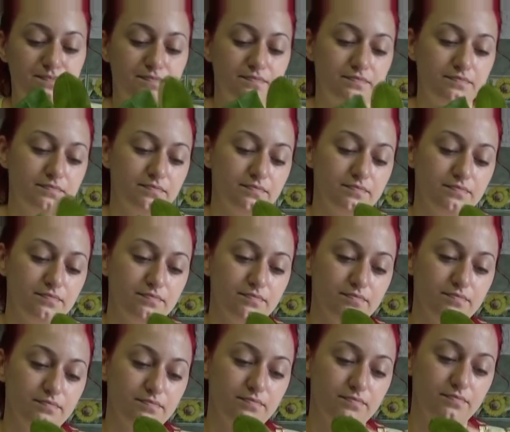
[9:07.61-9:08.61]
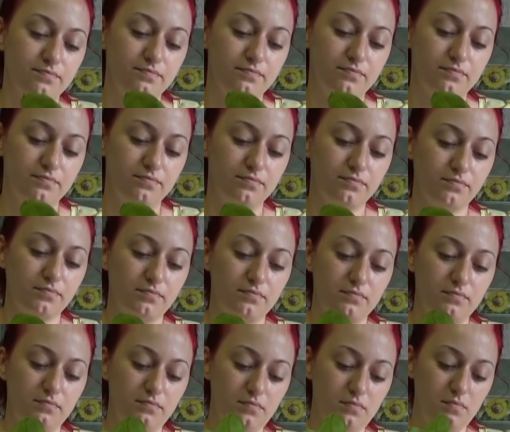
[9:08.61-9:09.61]

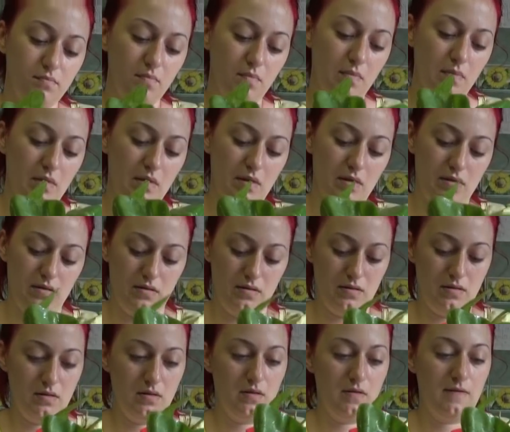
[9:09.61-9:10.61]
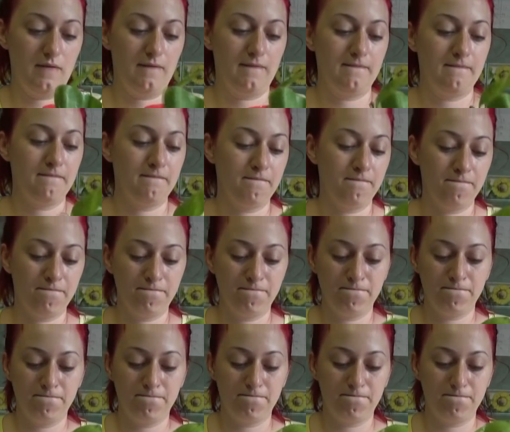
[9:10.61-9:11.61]

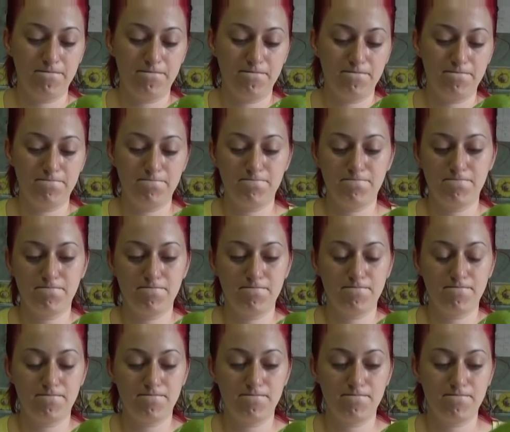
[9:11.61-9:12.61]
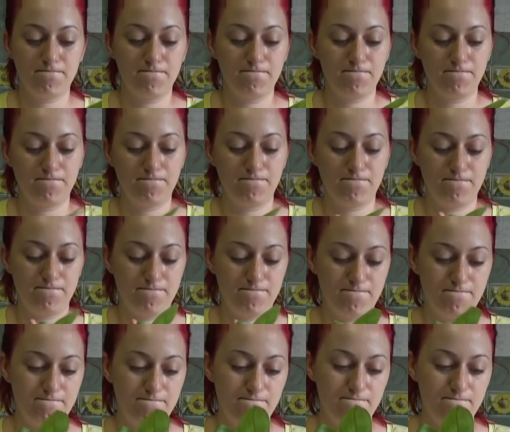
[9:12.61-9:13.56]
[no speech]